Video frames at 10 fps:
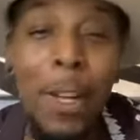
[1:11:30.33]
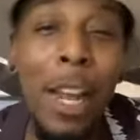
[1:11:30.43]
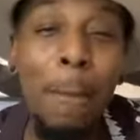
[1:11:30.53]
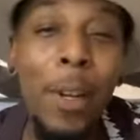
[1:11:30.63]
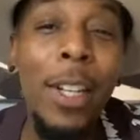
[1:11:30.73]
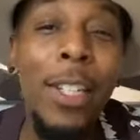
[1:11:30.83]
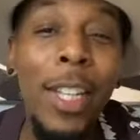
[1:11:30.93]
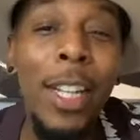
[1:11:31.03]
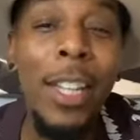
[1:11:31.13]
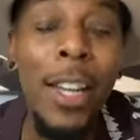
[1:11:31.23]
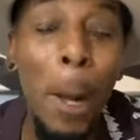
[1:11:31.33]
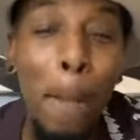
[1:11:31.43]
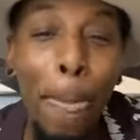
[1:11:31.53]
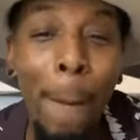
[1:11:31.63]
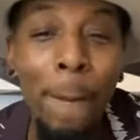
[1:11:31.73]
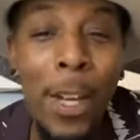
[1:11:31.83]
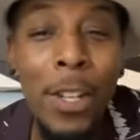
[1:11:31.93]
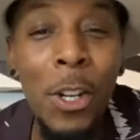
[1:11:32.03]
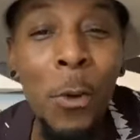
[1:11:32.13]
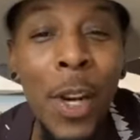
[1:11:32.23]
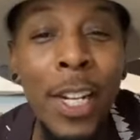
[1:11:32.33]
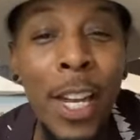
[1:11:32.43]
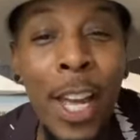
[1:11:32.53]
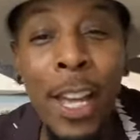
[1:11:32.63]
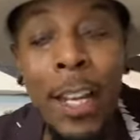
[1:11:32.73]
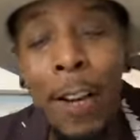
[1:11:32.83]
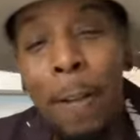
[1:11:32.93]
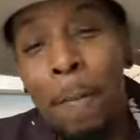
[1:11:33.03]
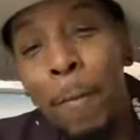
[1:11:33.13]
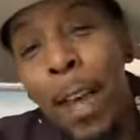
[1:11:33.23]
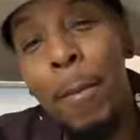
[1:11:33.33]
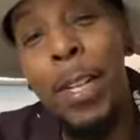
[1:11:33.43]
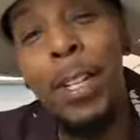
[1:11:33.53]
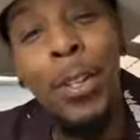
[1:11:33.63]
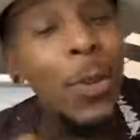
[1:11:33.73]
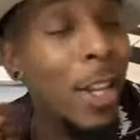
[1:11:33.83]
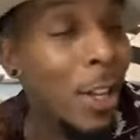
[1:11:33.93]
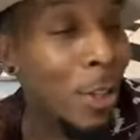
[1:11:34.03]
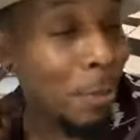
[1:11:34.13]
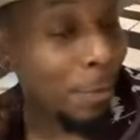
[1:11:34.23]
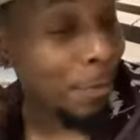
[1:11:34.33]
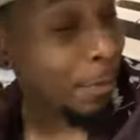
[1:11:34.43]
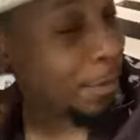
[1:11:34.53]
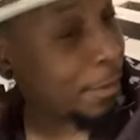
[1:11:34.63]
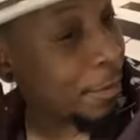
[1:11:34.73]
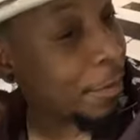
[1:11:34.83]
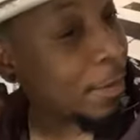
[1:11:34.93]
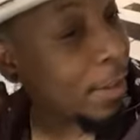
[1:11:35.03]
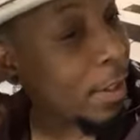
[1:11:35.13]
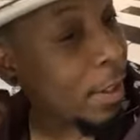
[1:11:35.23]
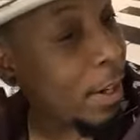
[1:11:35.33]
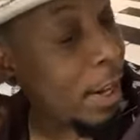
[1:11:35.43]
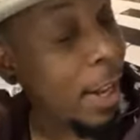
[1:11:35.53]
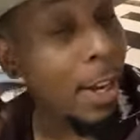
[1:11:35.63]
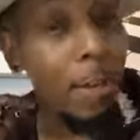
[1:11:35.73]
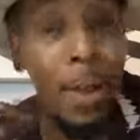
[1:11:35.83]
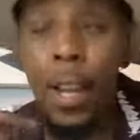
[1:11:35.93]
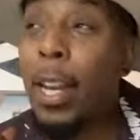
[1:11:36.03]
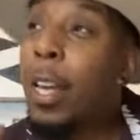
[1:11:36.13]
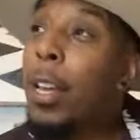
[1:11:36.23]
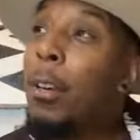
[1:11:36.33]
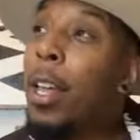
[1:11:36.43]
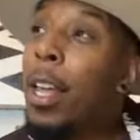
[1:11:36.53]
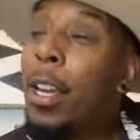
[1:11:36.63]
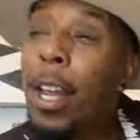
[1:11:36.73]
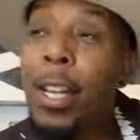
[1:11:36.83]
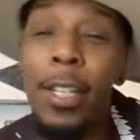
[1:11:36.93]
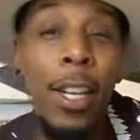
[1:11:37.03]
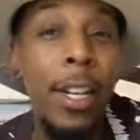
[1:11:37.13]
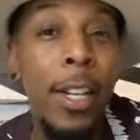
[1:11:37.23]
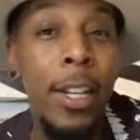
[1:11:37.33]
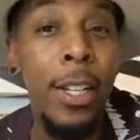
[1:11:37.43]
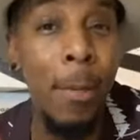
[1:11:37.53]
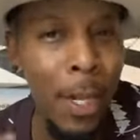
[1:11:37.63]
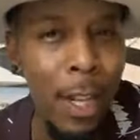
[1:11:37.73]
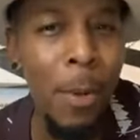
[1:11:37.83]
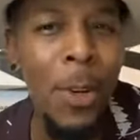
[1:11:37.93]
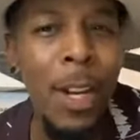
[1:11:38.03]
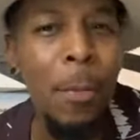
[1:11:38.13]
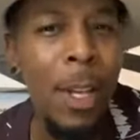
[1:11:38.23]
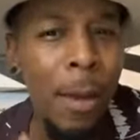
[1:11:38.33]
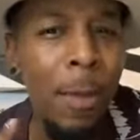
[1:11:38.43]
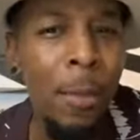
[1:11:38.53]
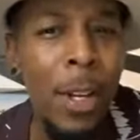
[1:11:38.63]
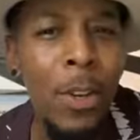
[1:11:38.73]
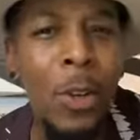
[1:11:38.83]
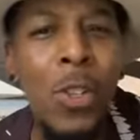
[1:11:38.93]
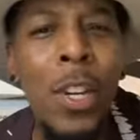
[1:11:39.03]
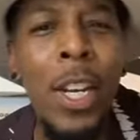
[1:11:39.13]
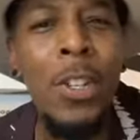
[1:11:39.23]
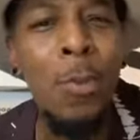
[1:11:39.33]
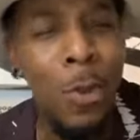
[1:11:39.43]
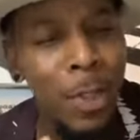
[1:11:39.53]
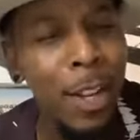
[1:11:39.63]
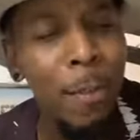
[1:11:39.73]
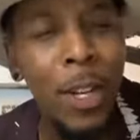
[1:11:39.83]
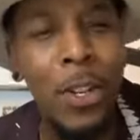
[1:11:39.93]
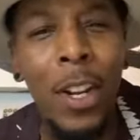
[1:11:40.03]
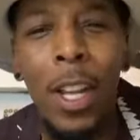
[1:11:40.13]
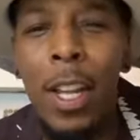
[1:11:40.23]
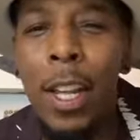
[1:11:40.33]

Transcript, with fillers: It was like pulling teeth. So one day, I'm in the studio, and uh, and, and, uh, I said, uh, Dominique, come on in, man. I'm gonna introduce you to Usher. We're gonna take a picture.